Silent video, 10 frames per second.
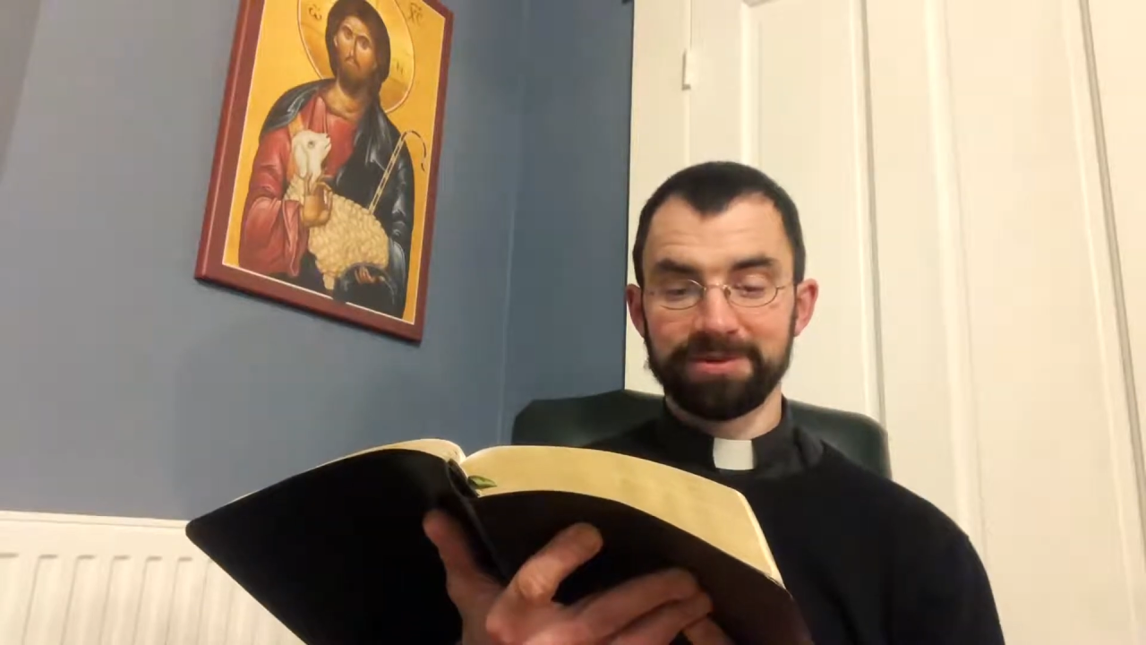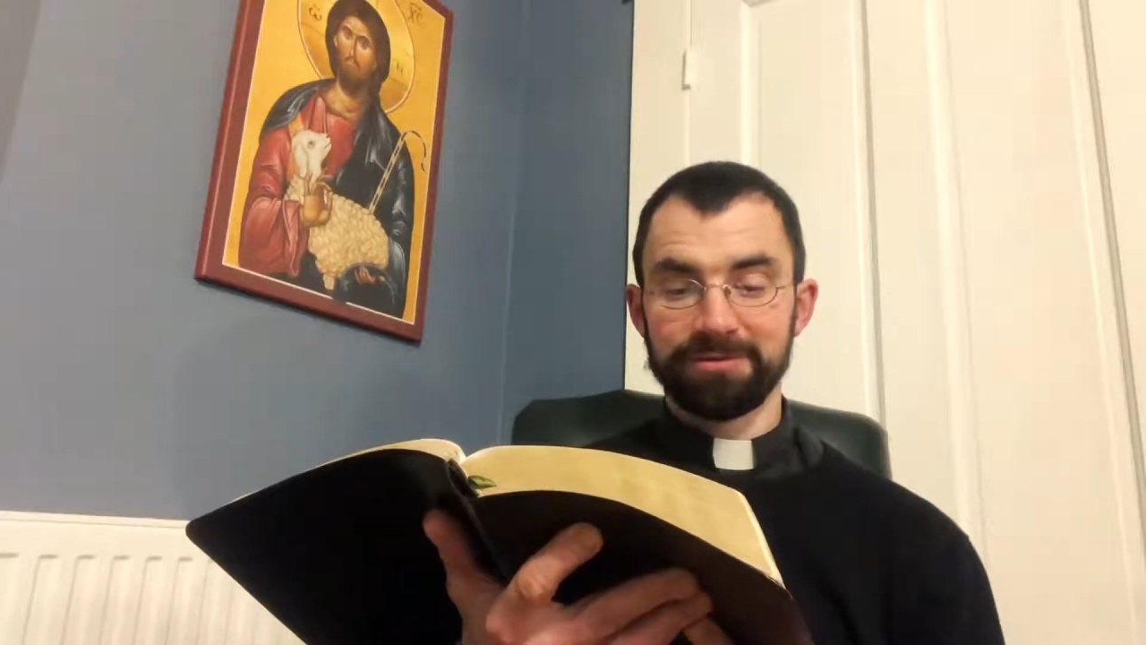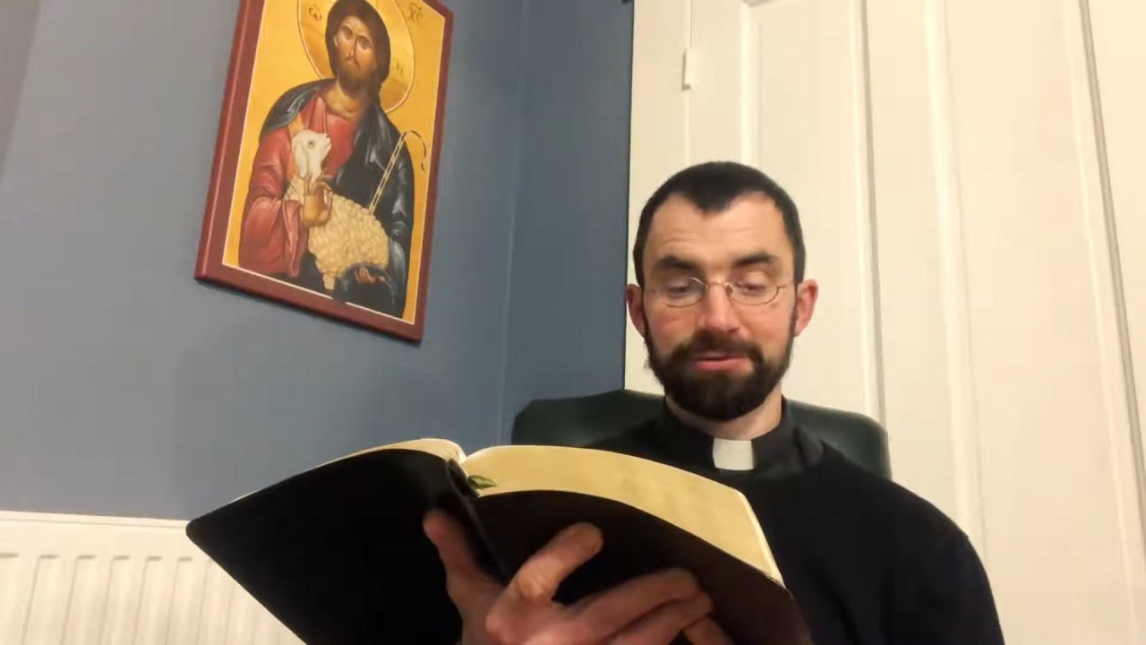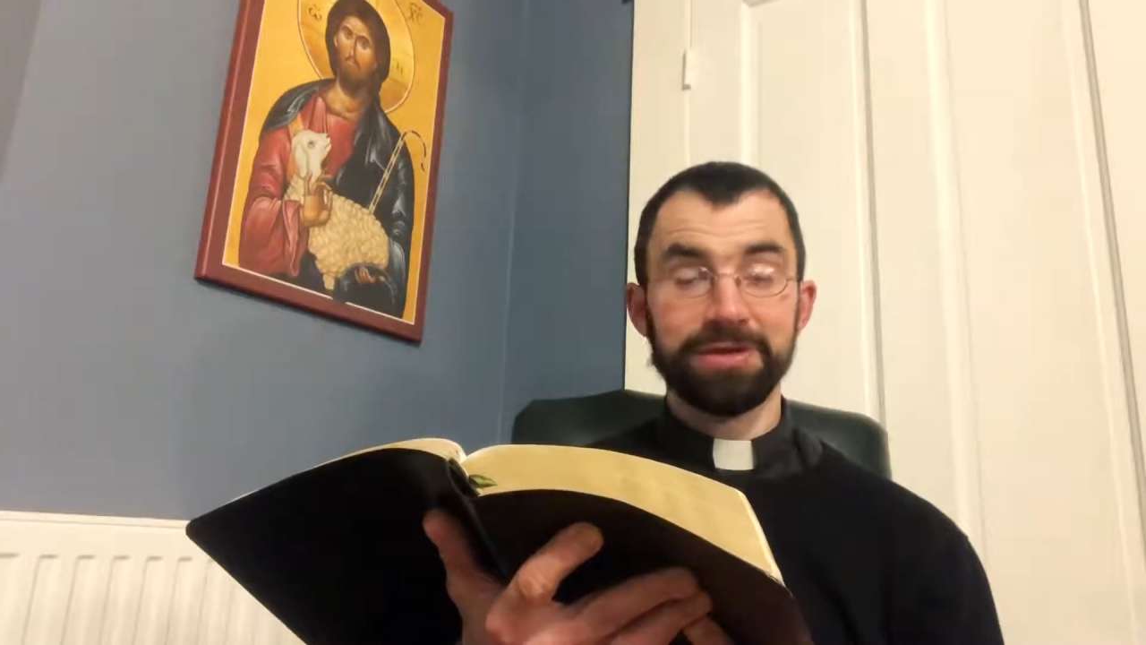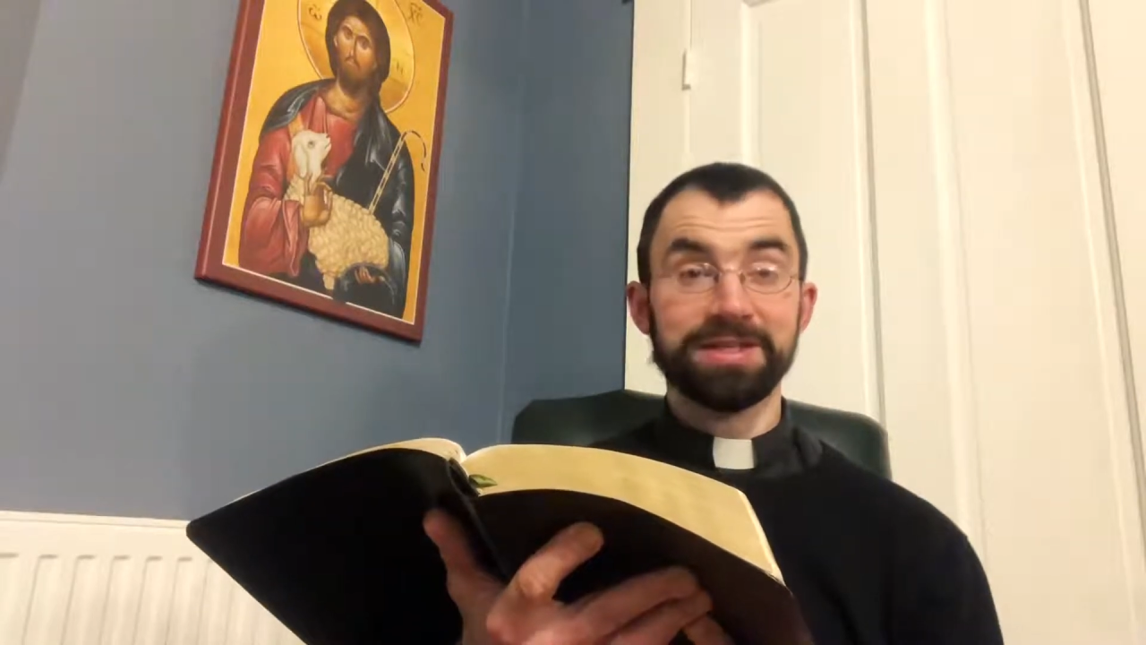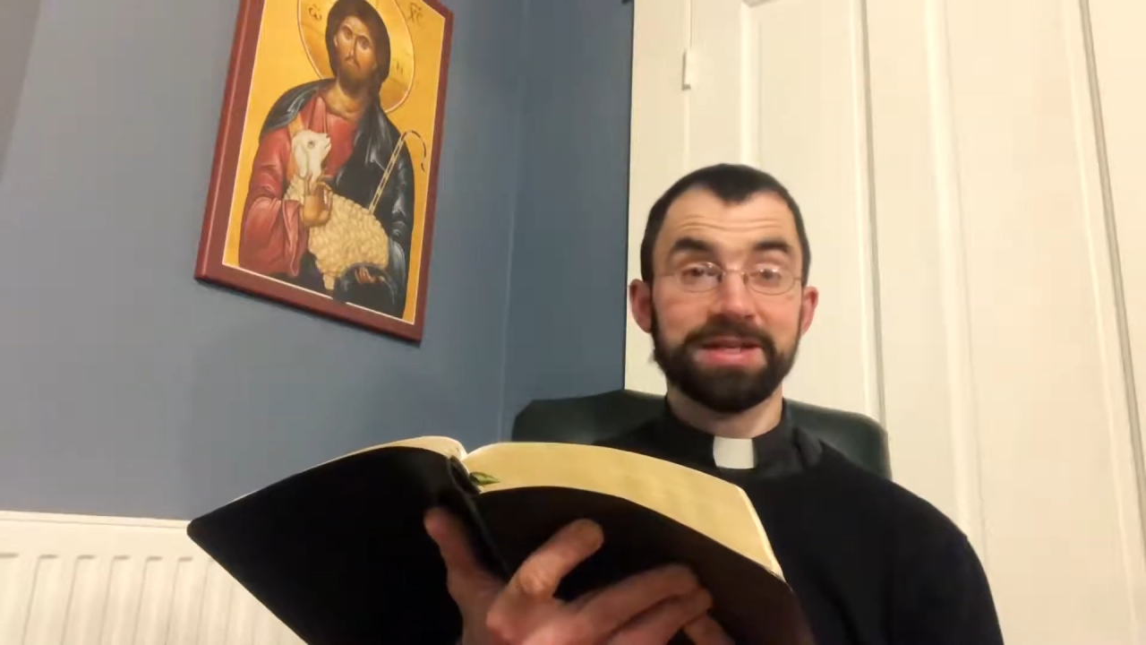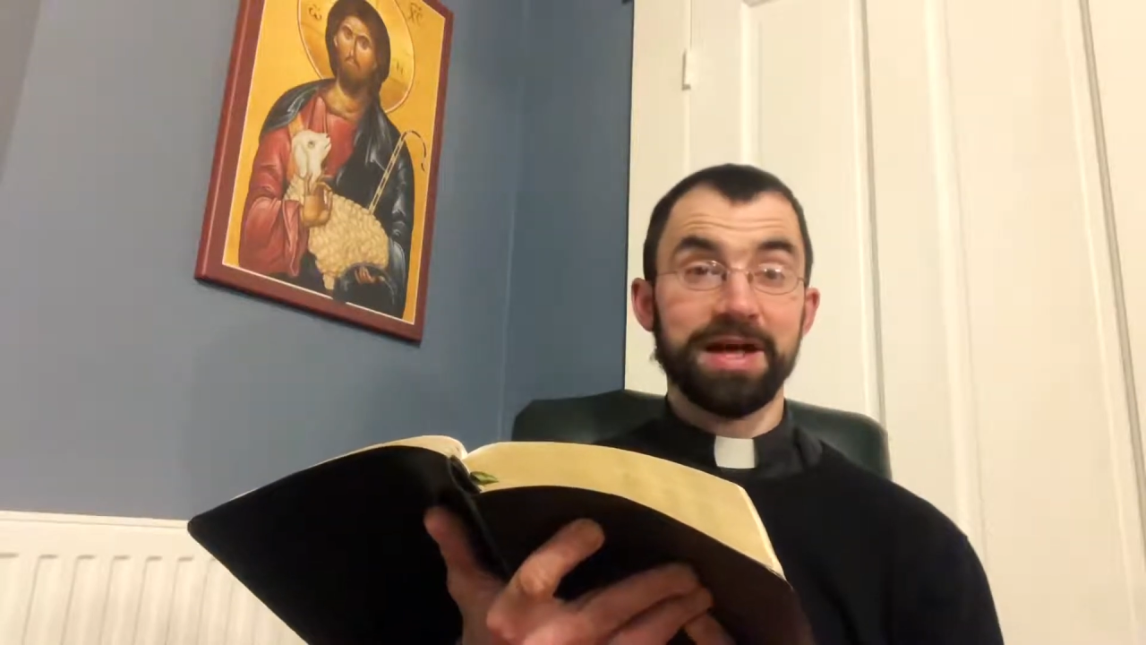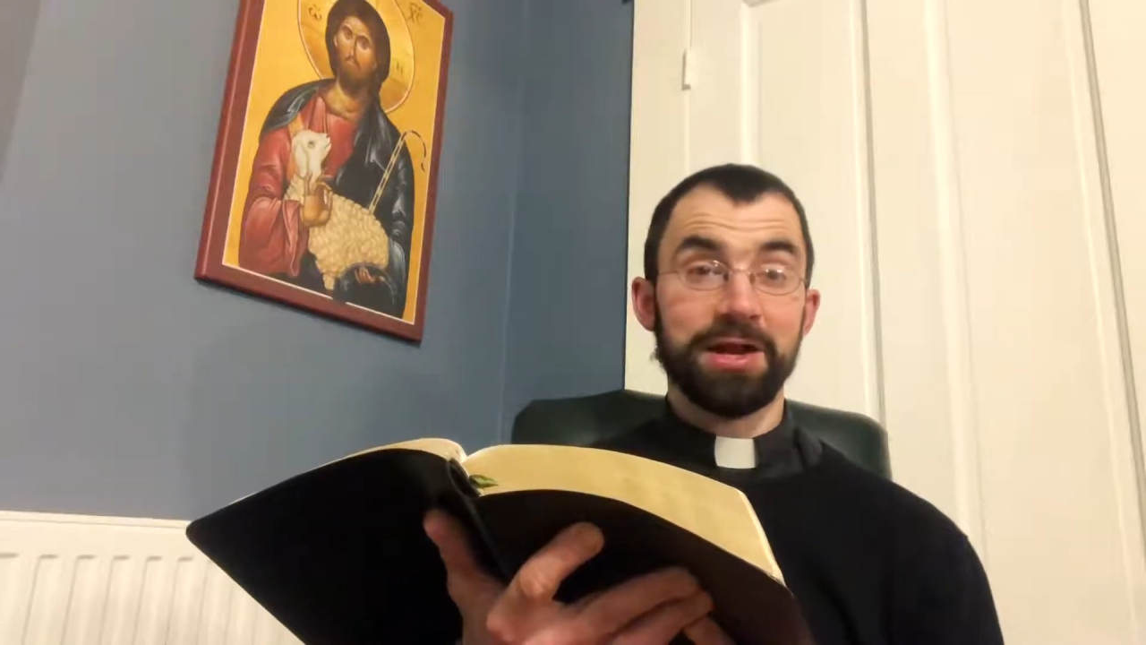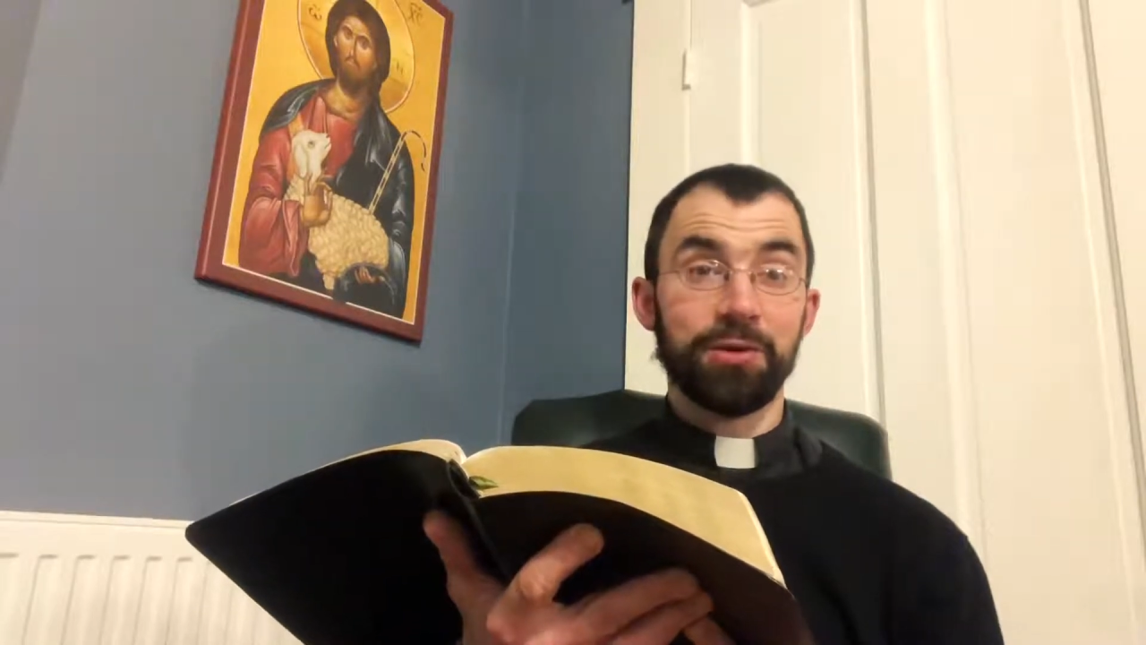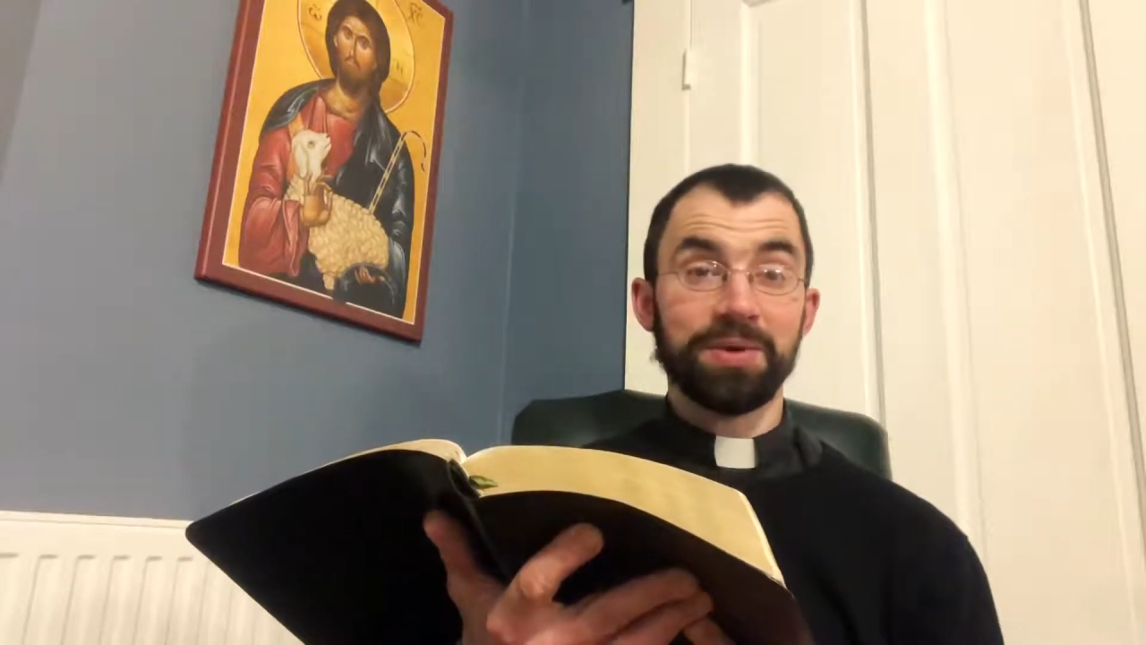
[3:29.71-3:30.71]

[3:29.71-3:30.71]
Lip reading: For he did not know